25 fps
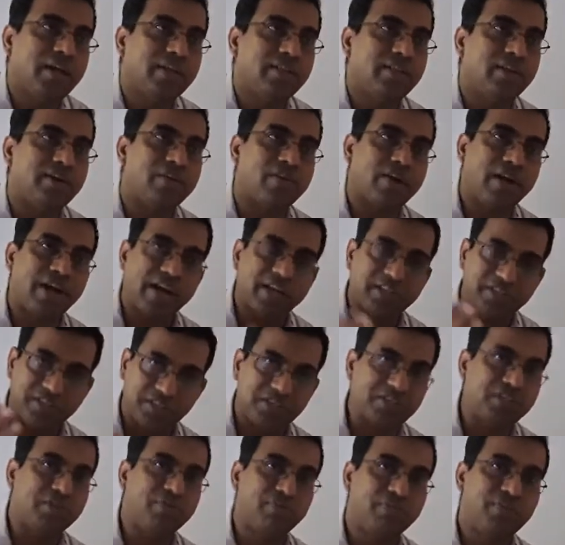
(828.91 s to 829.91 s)
The triage
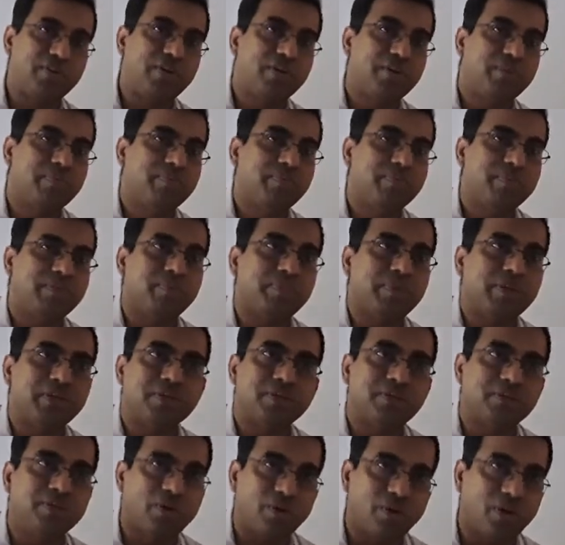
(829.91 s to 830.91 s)
is different.
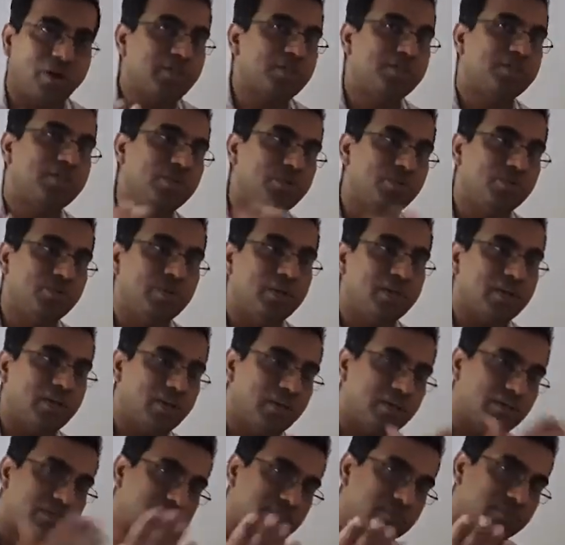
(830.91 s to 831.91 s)
Patient will not see you in a